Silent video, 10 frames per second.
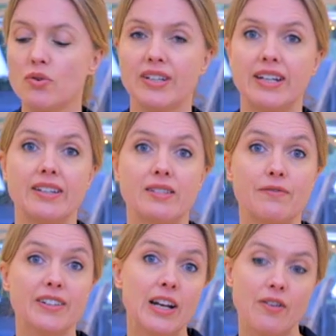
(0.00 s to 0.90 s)
All you need is some
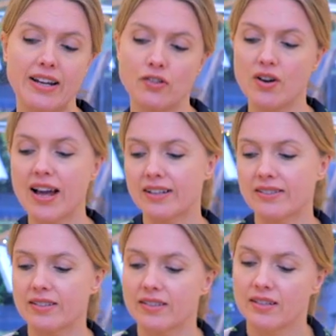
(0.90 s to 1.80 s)
vanilla extract
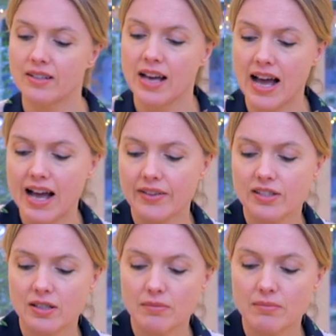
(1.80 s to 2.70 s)
and
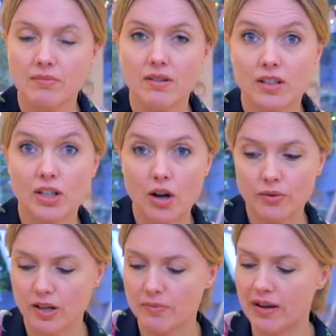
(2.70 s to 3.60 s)
some
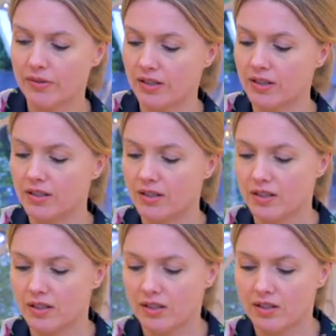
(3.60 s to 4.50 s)
cocoa powder.
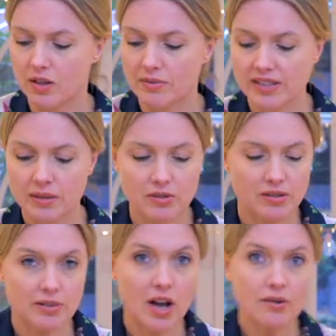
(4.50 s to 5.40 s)
So I'm just going to put
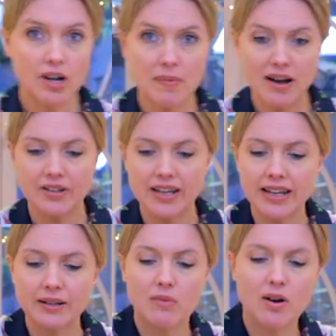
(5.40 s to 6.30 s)
some cocoa powder
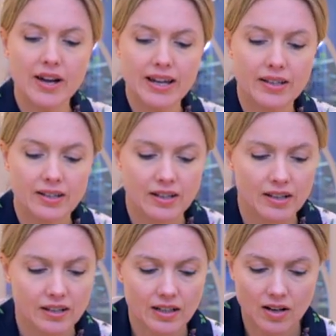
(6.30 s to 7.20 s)
in my
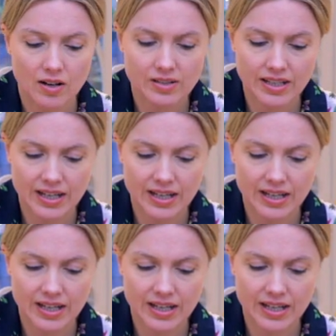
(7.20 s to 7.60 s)
glass